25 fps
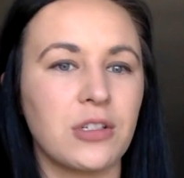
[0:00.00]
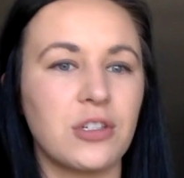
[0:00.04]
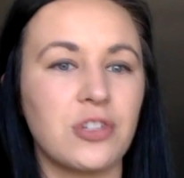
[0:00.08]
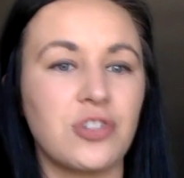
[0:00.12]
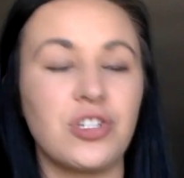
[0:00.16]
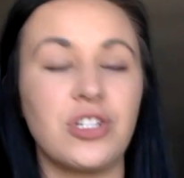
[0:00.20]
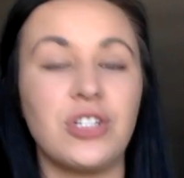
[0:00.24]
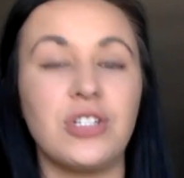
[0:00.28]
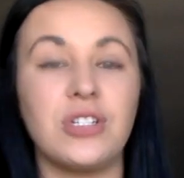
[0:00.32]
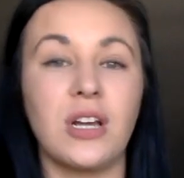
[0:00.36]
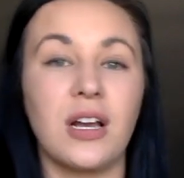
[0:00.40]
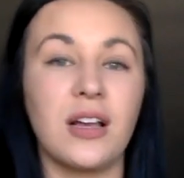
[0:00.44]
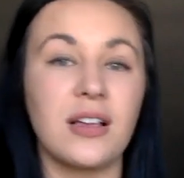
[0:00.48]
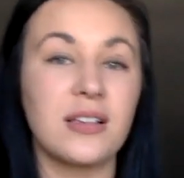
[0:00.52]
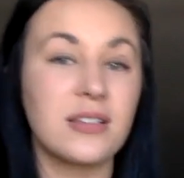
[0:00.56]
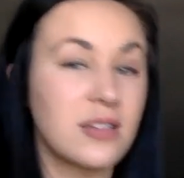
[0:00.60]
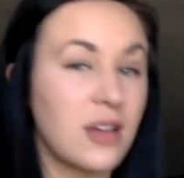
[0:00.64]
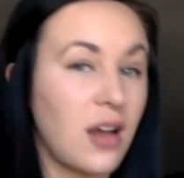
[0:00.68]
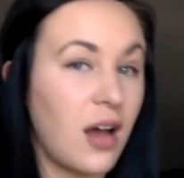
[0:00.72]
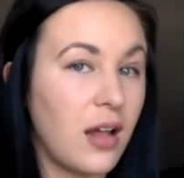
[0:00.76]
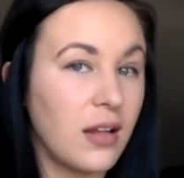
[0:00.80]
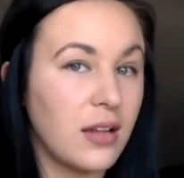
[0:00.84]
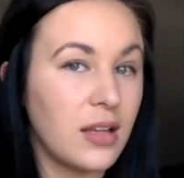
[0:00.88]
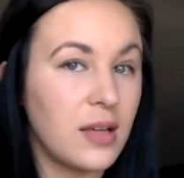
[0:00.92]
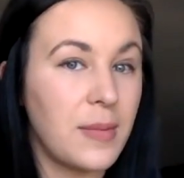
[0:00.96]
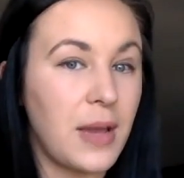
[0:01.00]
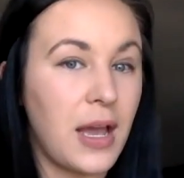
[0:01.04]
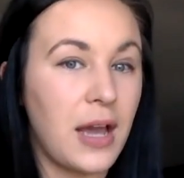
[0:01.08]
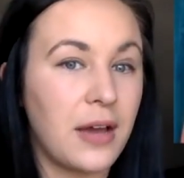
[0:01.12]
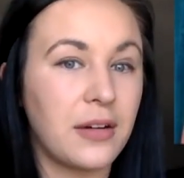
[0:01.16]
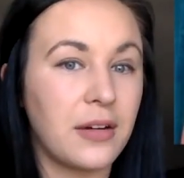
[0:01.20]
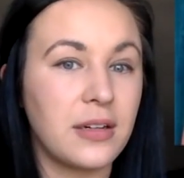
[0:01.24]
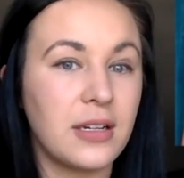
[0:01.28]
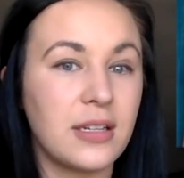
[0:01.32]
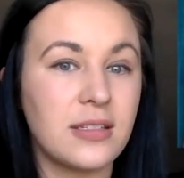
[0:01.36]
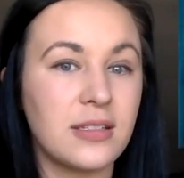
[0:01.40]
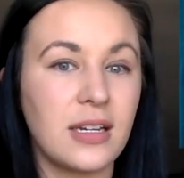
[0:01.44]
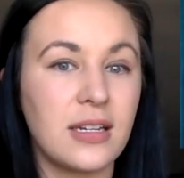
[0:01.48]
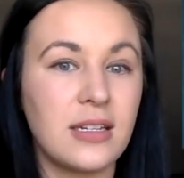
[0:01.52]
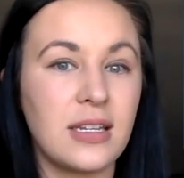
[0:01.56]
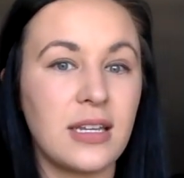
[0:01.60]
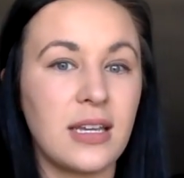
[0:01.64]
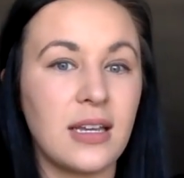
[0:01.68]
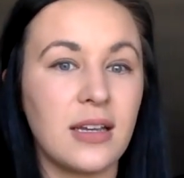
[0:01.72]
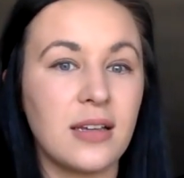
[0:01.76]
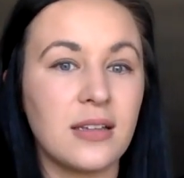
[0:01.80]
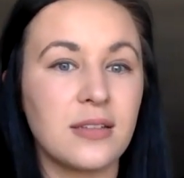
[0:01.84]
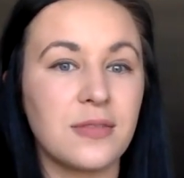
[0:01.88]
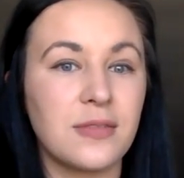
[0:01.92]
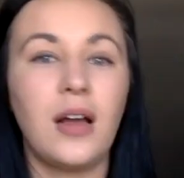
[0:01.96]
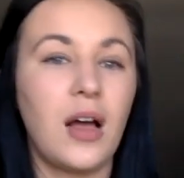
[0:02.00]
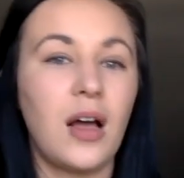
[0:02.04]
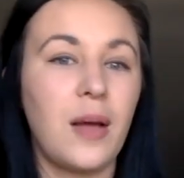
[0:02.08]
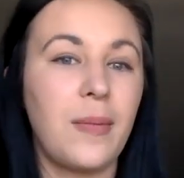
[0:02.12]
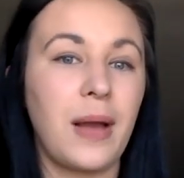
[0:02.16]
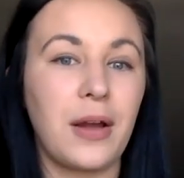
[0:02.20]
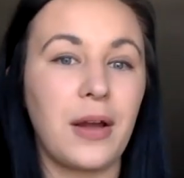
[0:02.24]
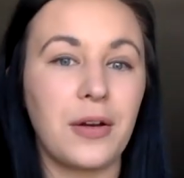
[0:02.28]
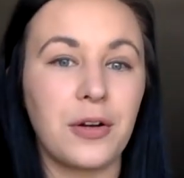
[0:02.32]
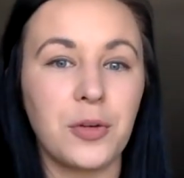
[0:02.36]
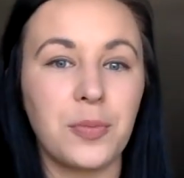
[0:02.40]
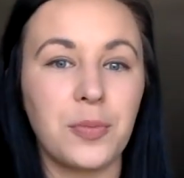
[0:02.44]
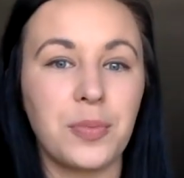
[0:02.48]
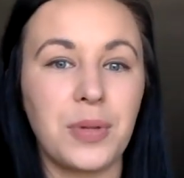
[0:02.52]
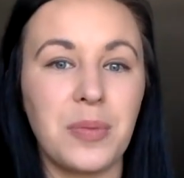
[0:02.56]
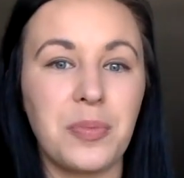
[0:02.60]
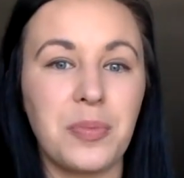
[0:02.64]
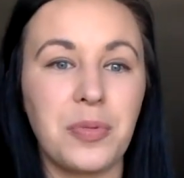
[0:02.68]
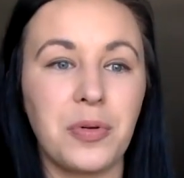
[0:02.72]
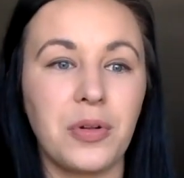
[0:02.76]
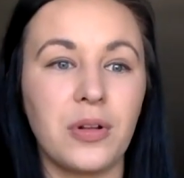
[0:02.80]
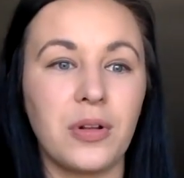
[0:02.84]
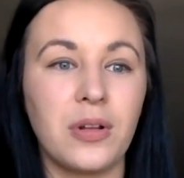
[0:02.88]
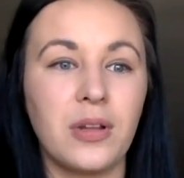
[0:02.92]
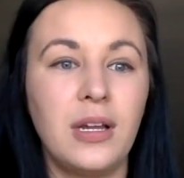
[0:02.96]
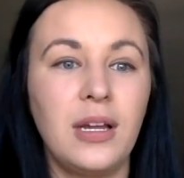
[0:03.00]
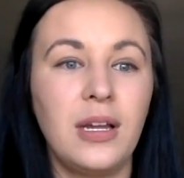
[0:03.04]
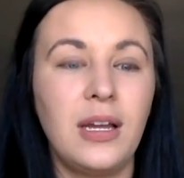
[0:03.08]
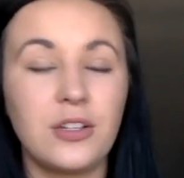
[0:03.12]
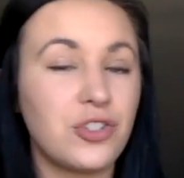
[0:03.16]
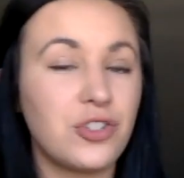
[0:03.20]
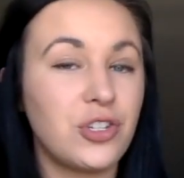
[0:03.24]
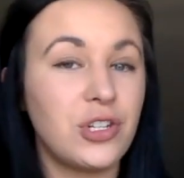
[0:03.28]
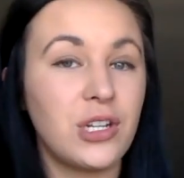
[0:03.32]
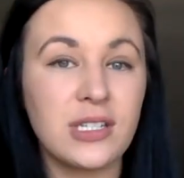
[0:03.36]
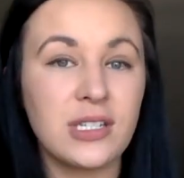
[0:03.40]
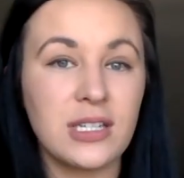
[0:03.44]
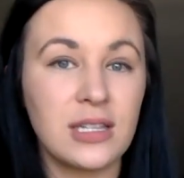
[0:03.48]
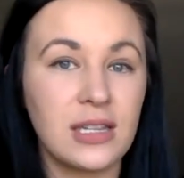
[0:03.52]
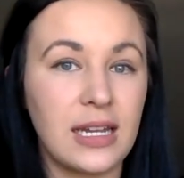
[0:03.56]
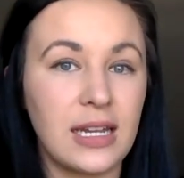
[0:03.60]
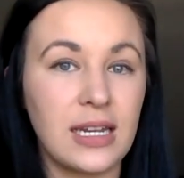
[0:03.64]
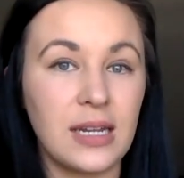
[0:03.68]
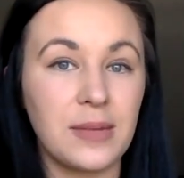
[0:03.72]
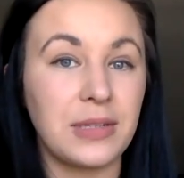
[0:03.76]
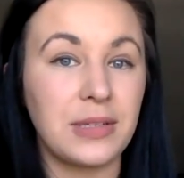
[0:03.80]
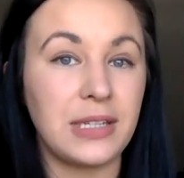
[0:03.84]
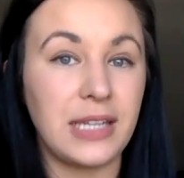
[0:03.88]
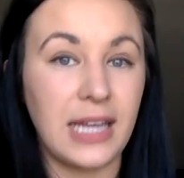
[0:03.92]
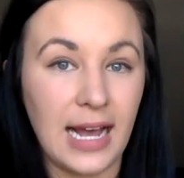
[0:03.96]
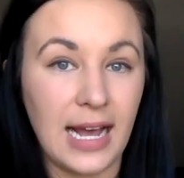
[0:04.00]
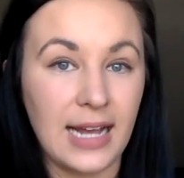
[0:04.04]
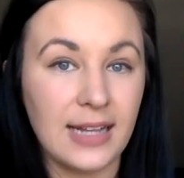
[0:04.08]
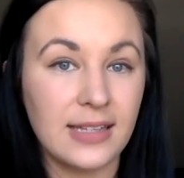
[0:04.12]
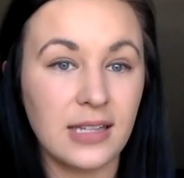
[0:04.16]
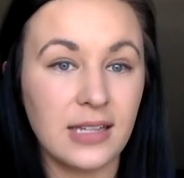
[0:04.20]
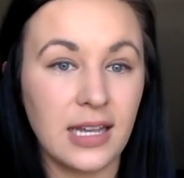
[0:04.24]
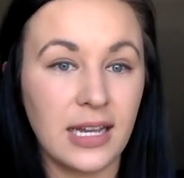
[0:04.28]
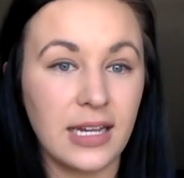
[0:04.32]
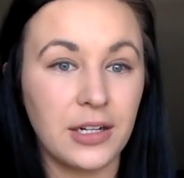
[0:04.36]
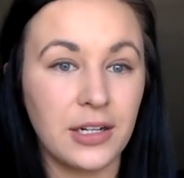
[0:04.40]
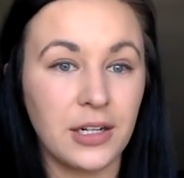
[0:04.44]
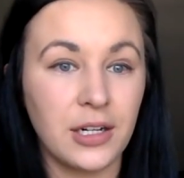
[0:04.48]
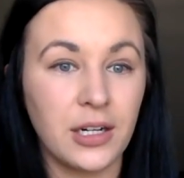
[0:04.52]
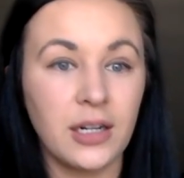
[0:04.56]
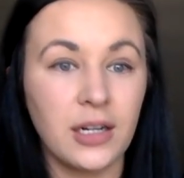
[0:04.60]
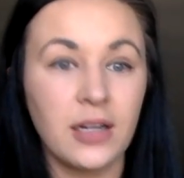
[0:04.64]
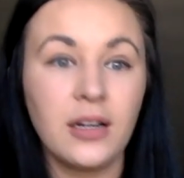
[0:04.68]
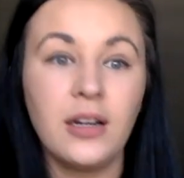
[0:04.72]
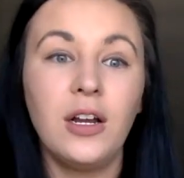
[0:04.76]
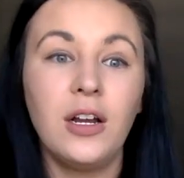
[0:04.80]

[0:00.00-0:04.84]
She does call him out on his ideas about her people. She doesn't let him gaslight her